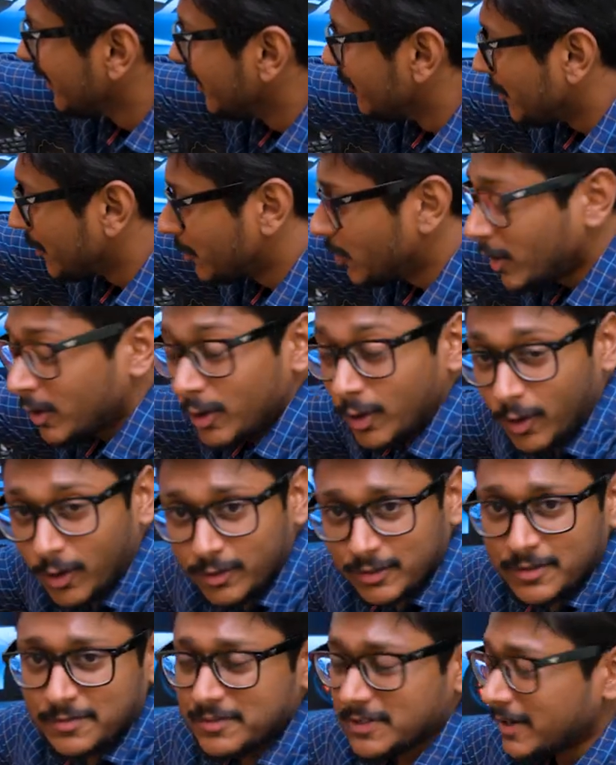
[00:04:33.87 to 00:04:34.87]
We've got
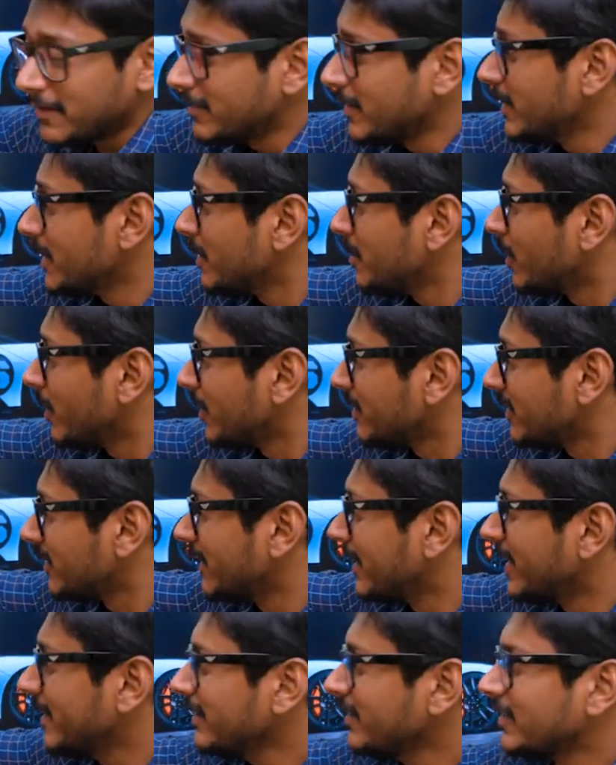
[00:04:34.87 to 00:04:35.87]
lots of stuff in the box,
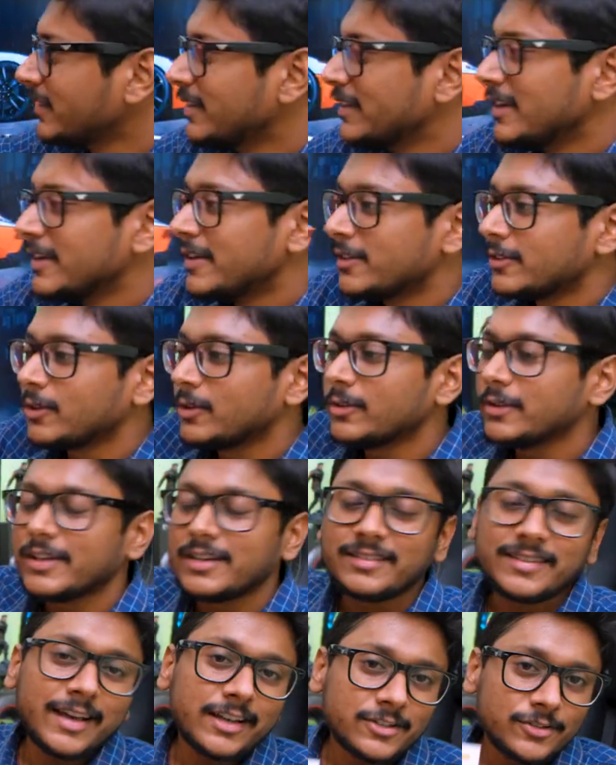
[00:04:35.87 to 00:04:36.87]
guys. So
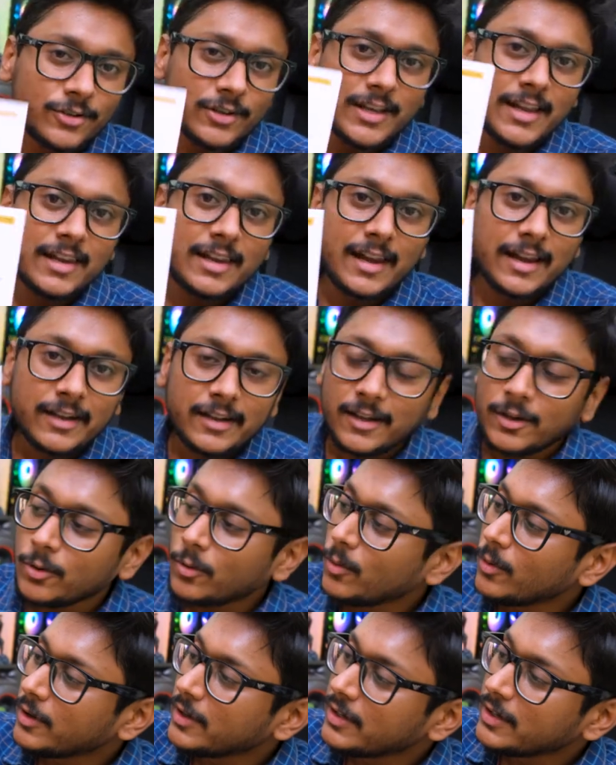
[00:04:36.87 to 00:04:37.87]
there's actually a letter
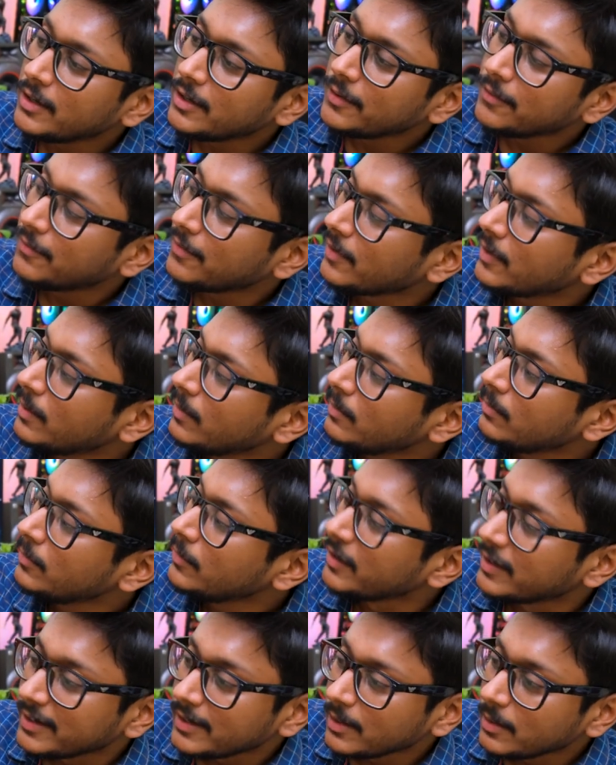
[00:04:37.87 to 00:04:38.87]
over here from
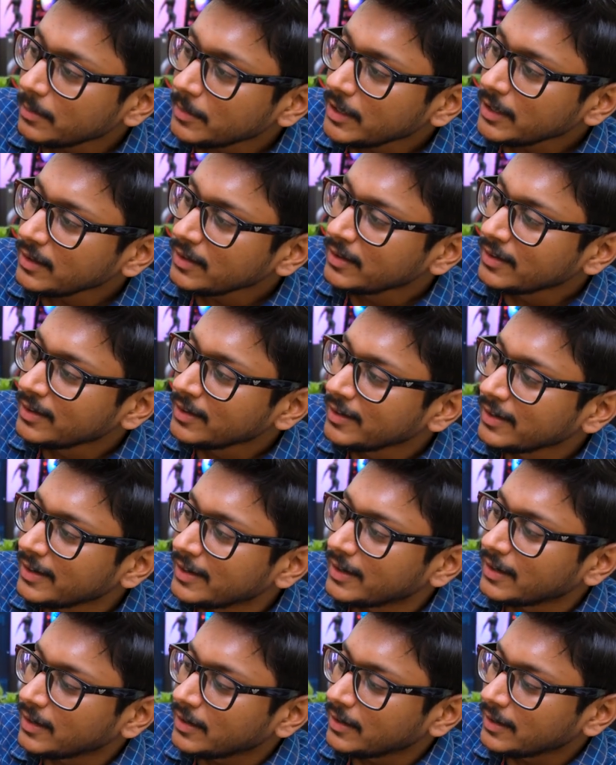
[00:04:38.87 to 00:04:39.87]
Realme.
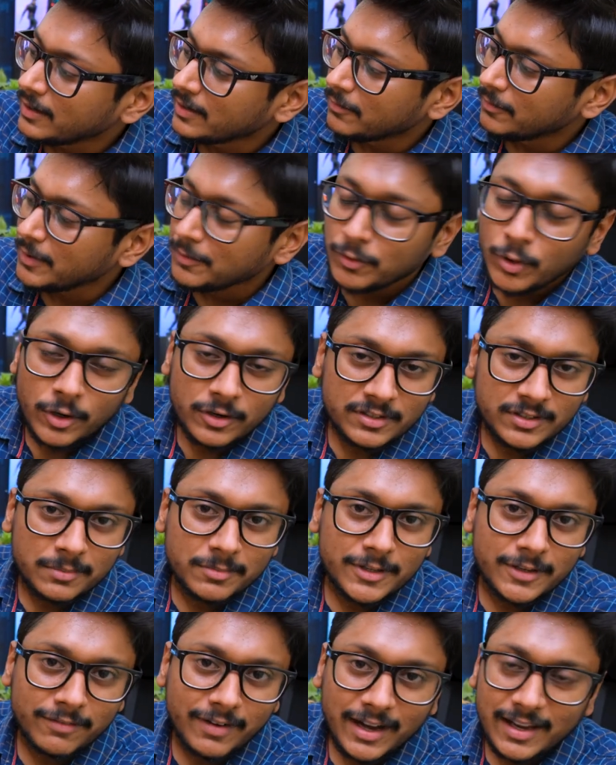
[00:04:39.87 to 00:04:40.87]
We've got
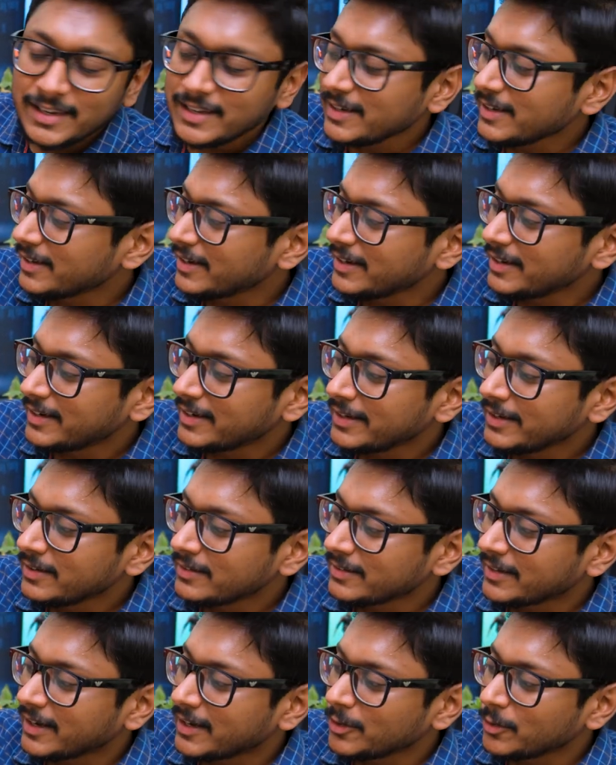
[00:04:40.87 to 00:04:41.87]
some Diwali
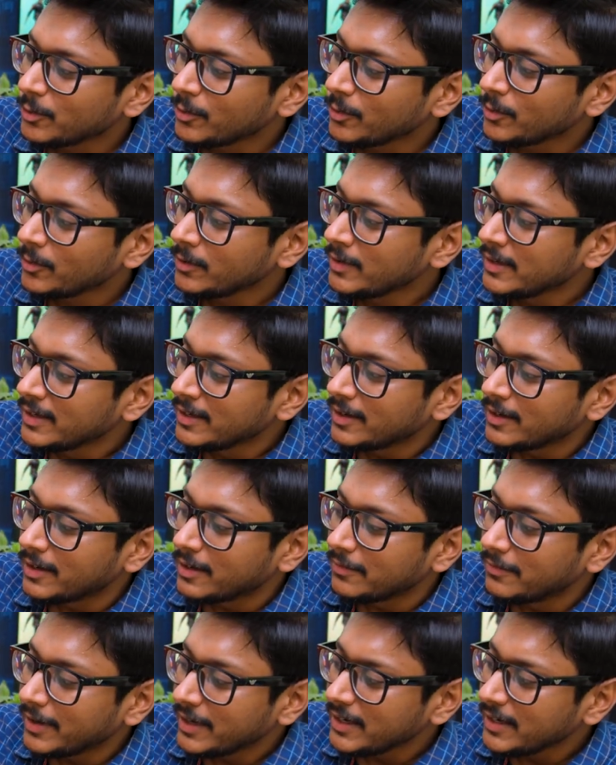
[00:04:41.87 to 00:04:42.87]
greetings and, you know,
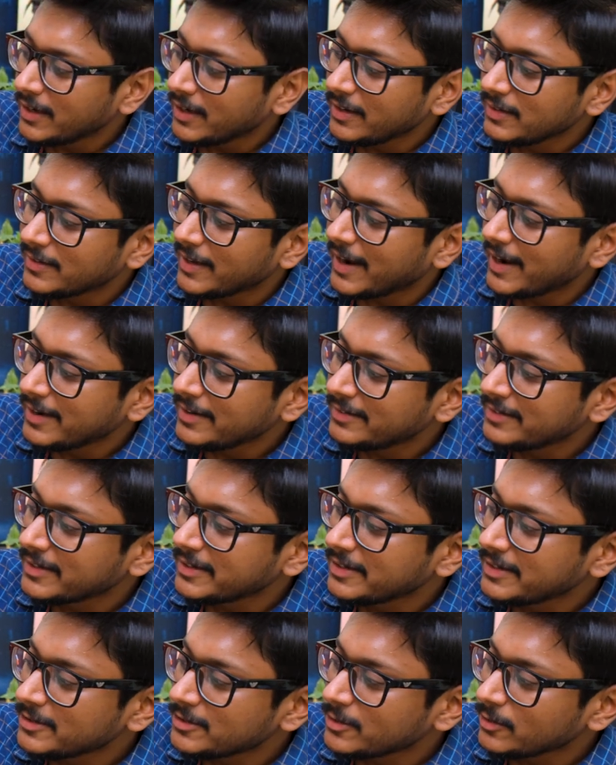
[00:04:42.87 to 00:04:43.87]
very nice hand
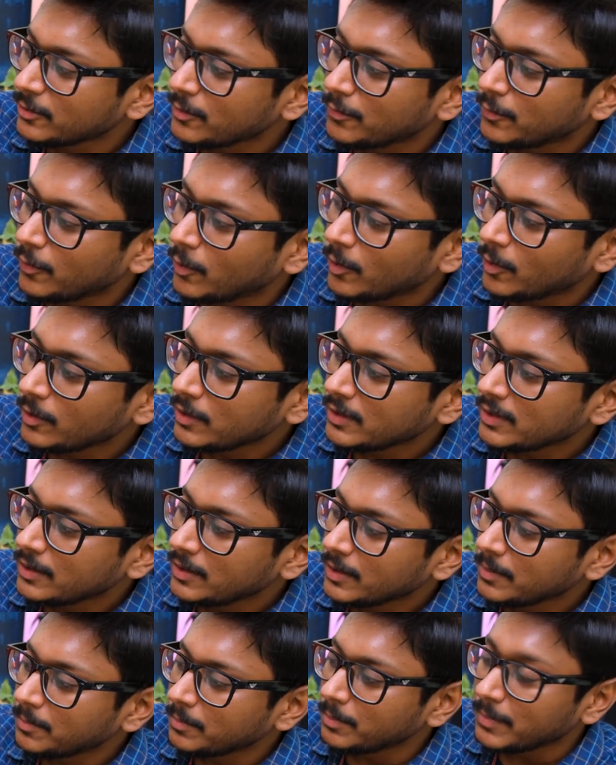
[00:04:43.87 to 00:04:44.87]
signatures of all
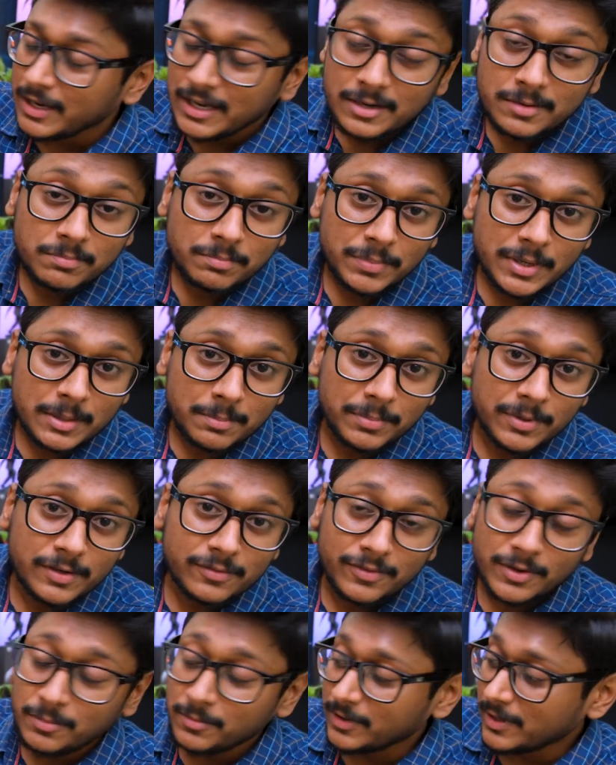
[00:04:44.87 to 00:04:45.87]
the main people
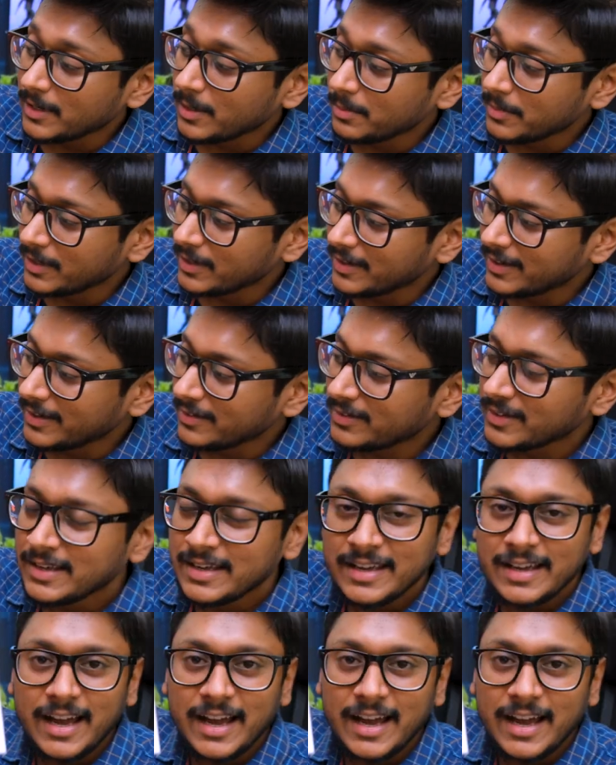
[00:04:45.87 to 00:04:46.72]
from Realme, guys.